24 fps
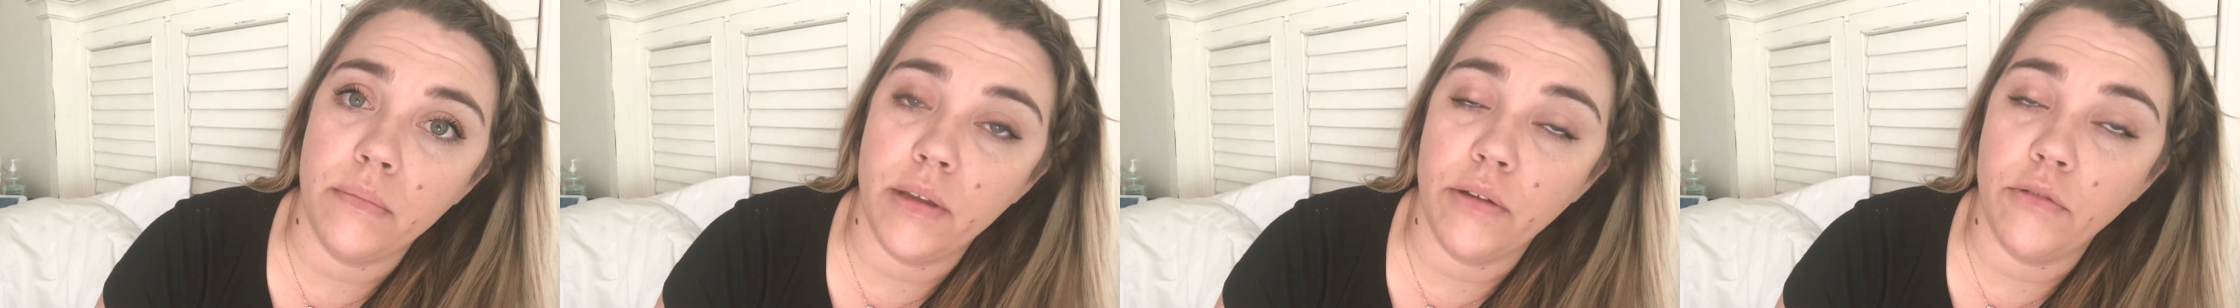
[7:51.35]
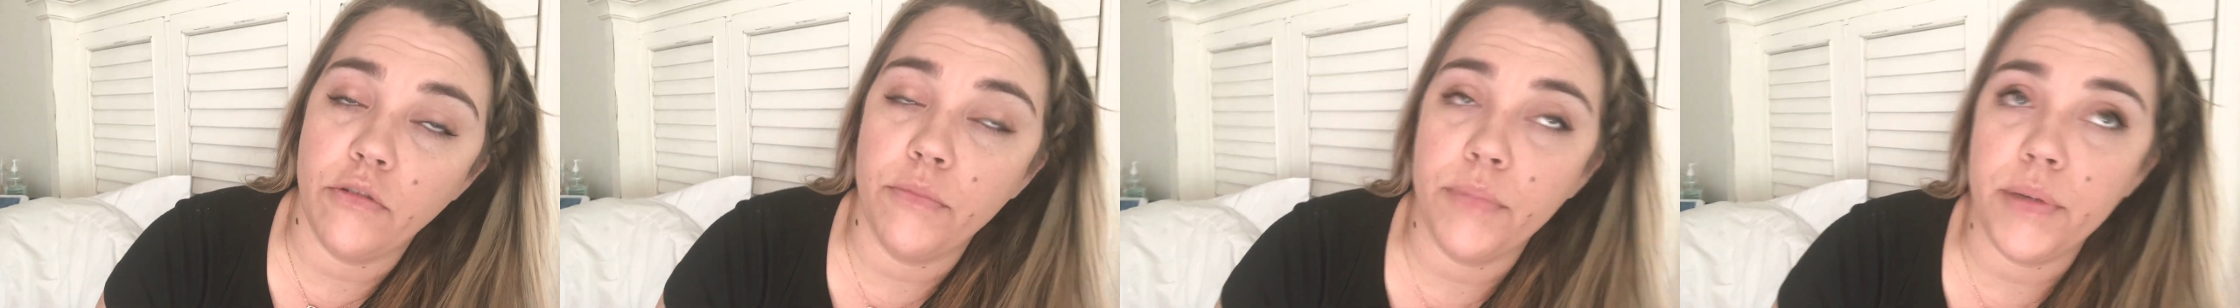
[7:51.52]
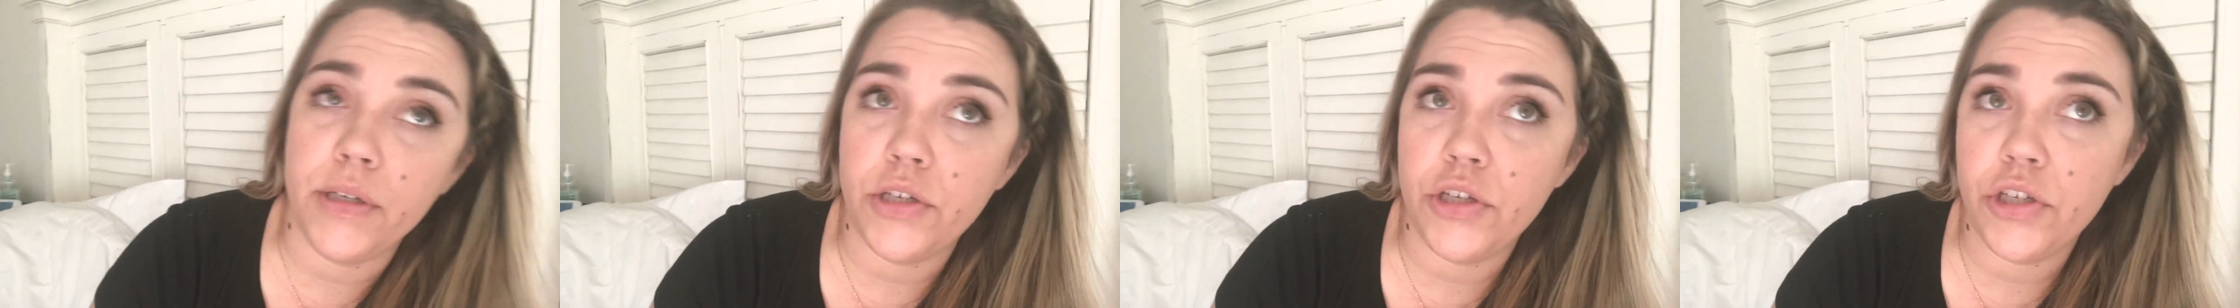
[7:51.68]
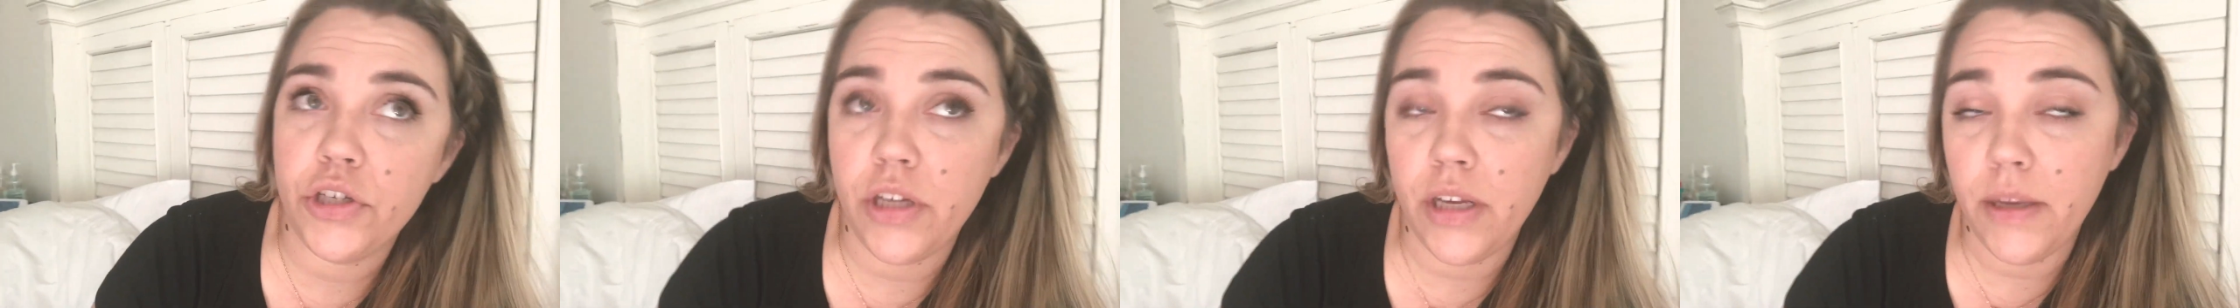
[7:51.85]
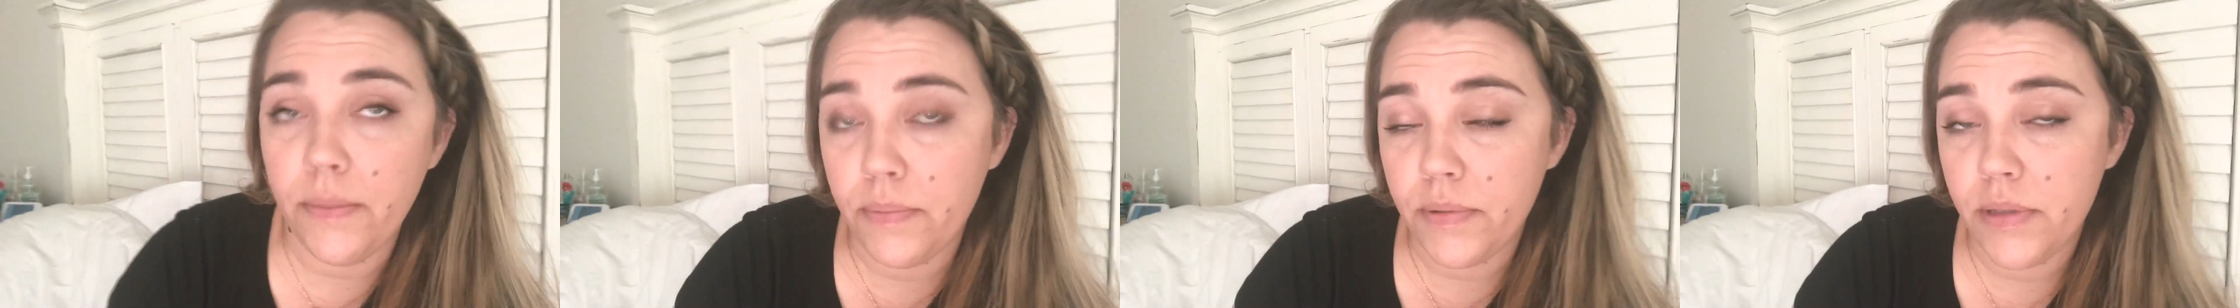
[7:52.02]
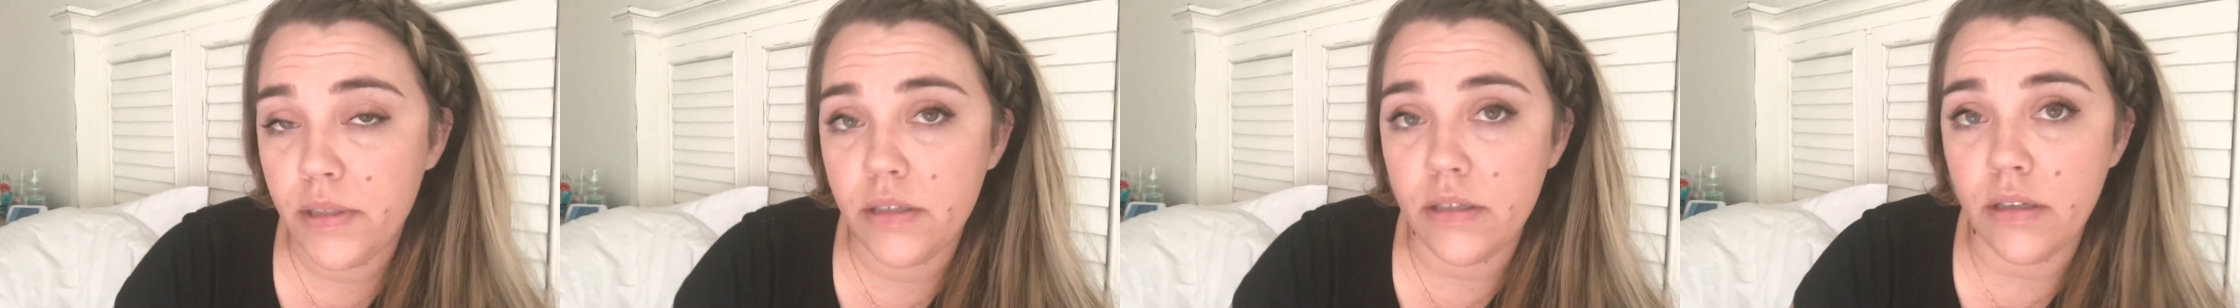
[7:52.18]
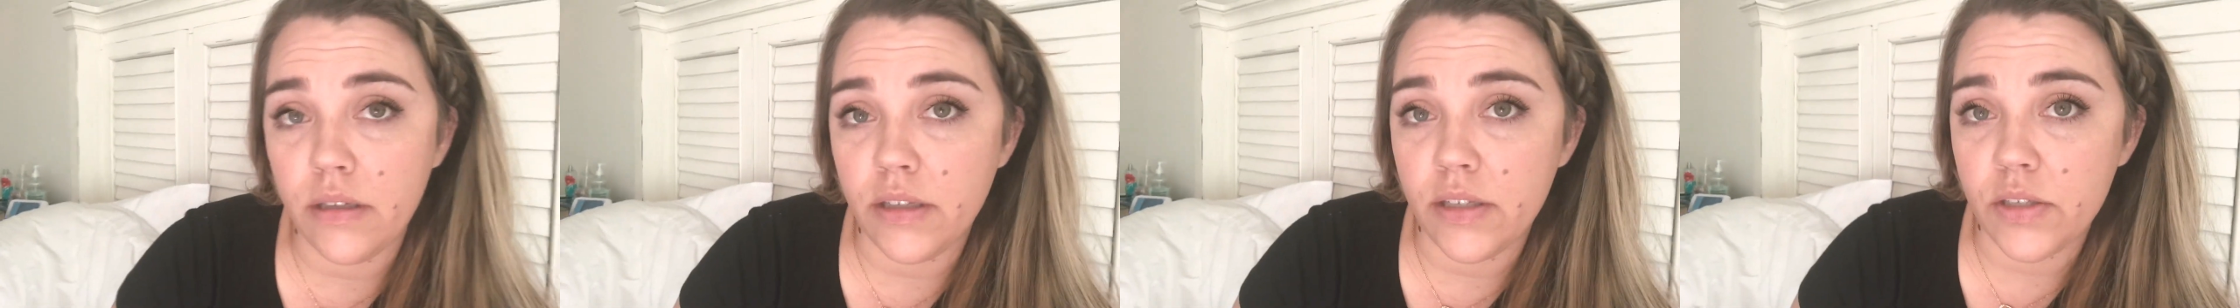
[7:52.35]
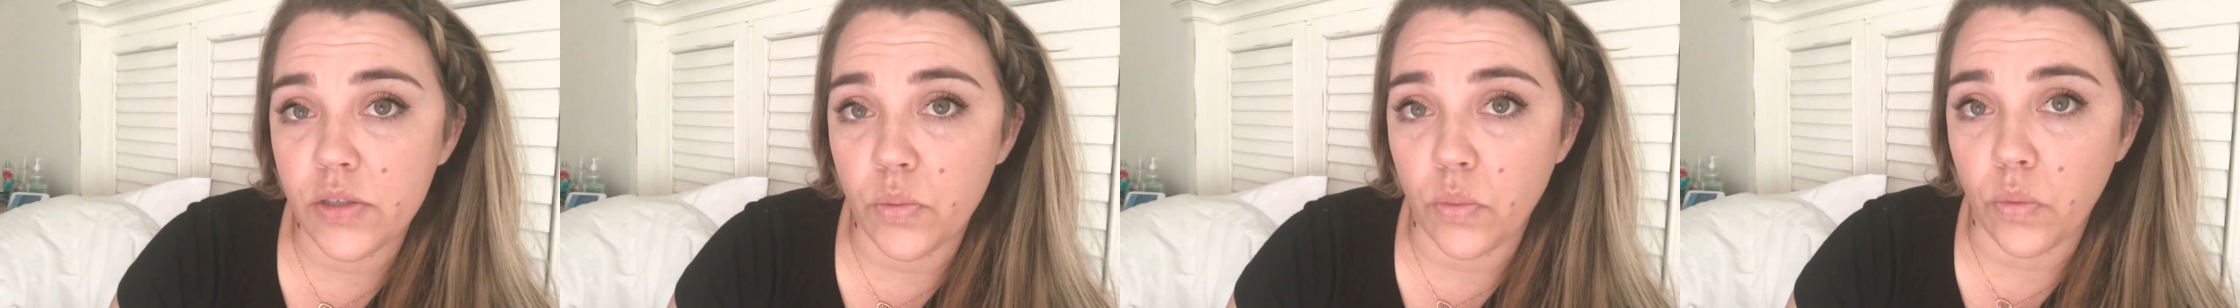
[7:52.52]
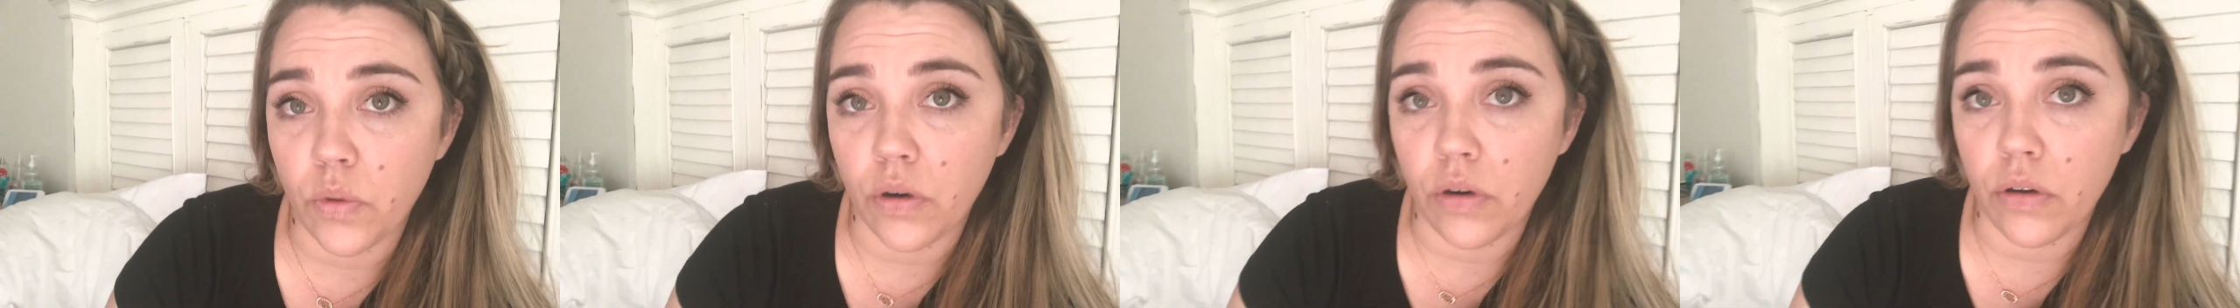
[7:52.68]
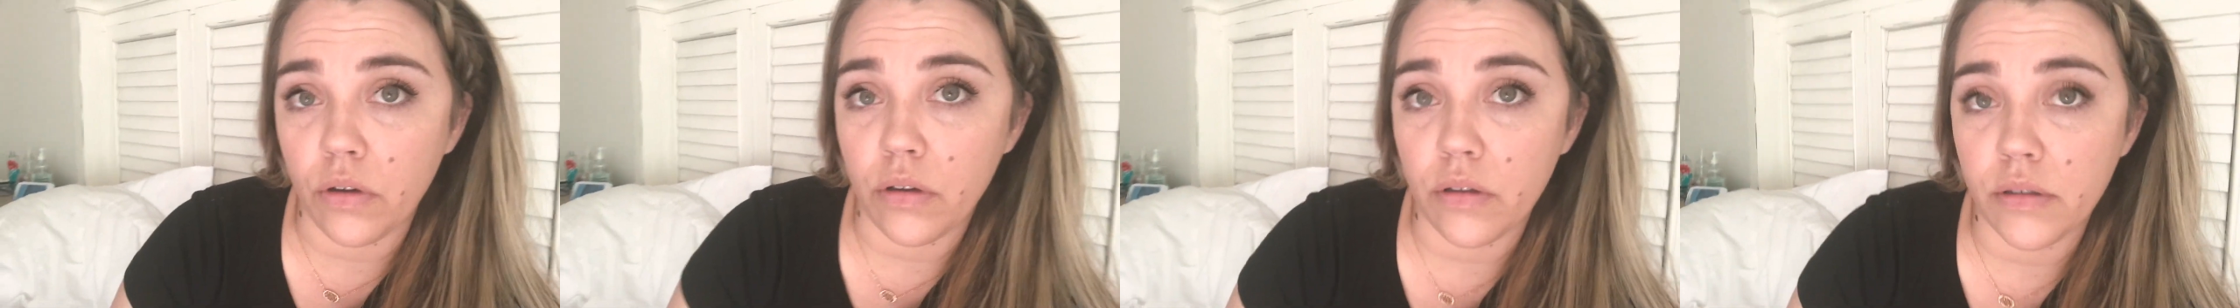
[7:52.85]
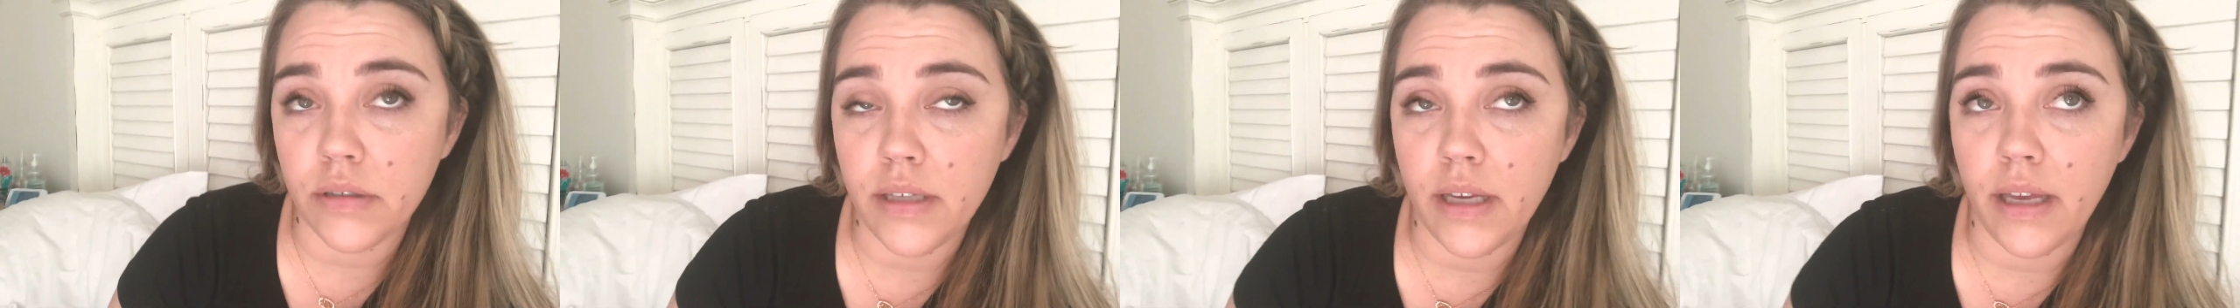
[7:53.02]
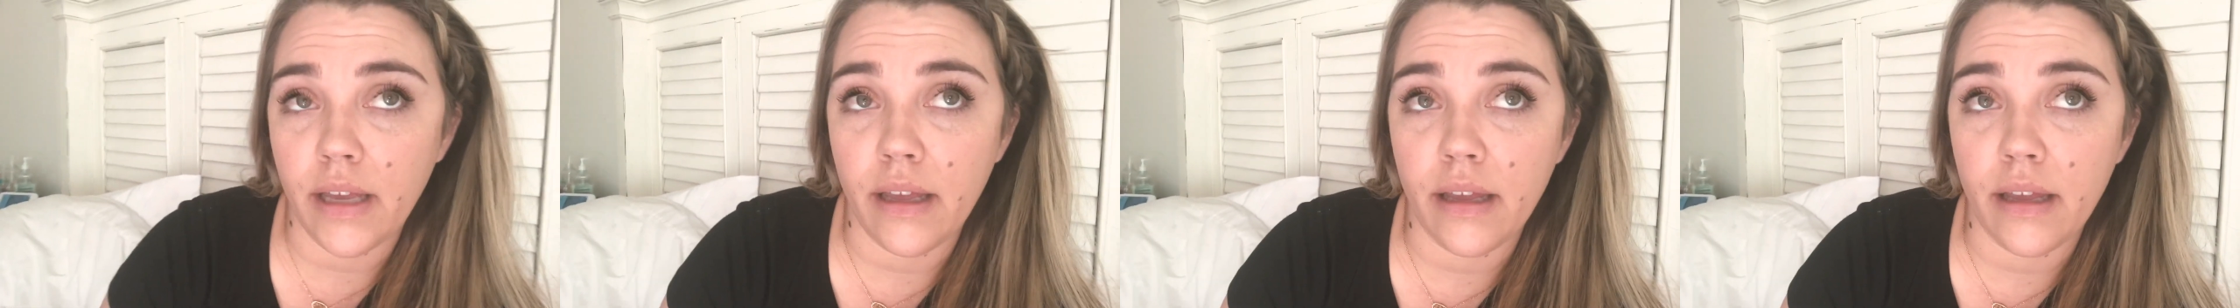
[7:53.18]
They will be sheeps to this world,